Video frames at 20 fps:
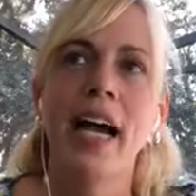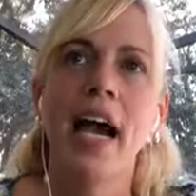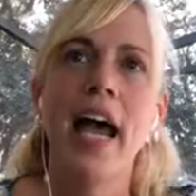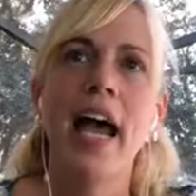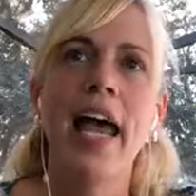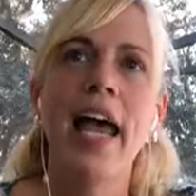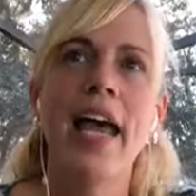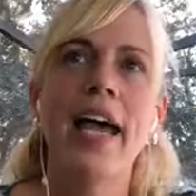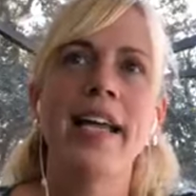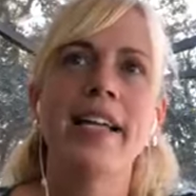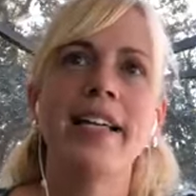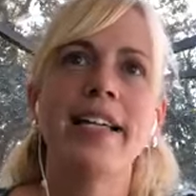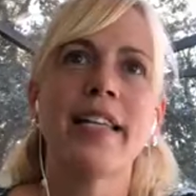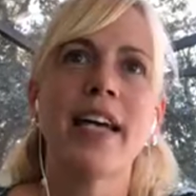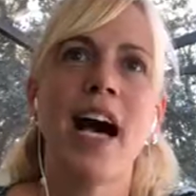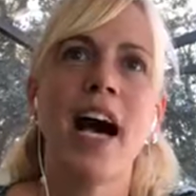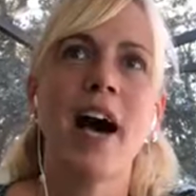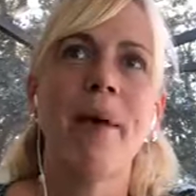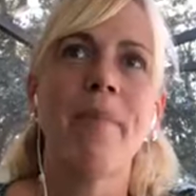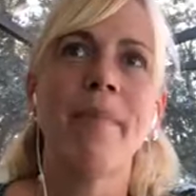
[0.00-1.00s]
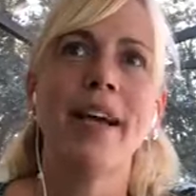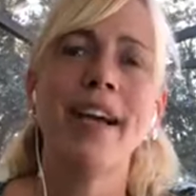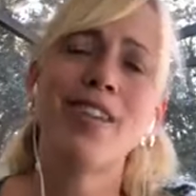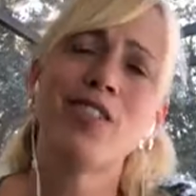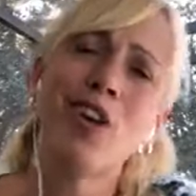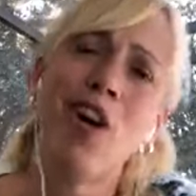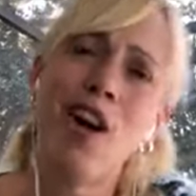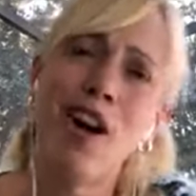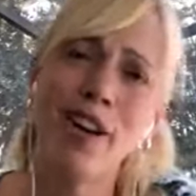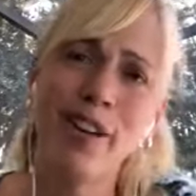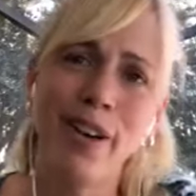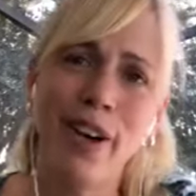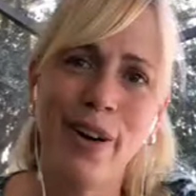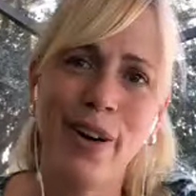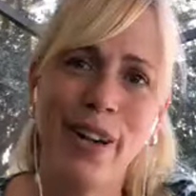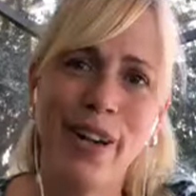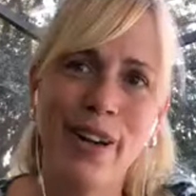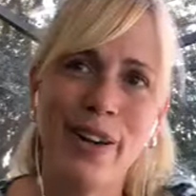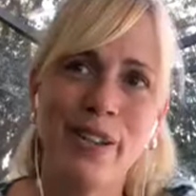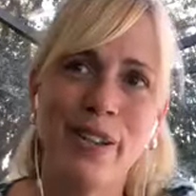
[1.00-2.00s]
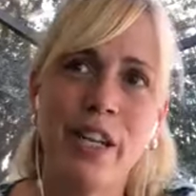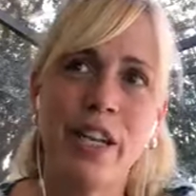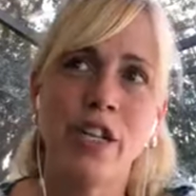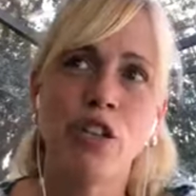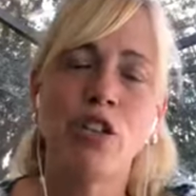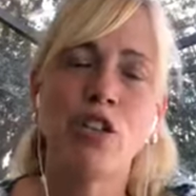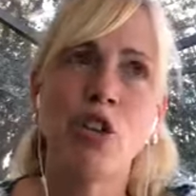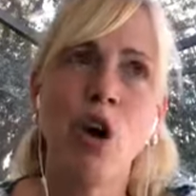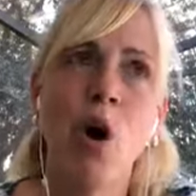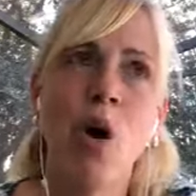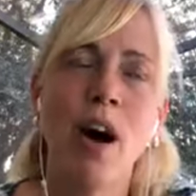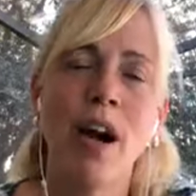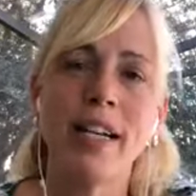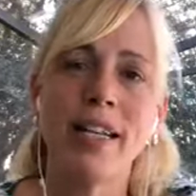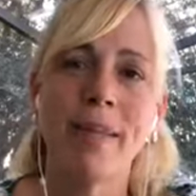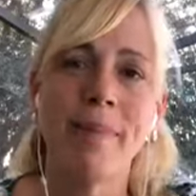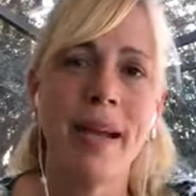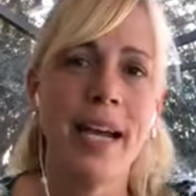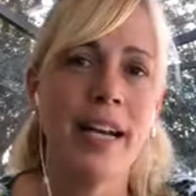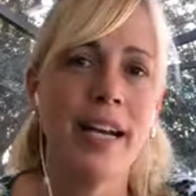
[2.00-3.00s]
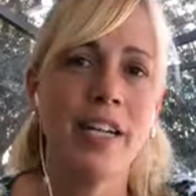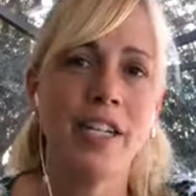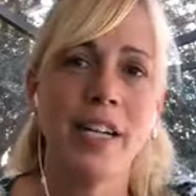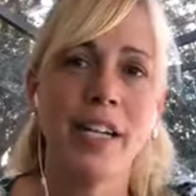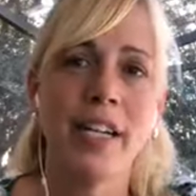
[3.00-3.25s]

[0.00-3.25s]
And it's hard though, it's so hard to manage.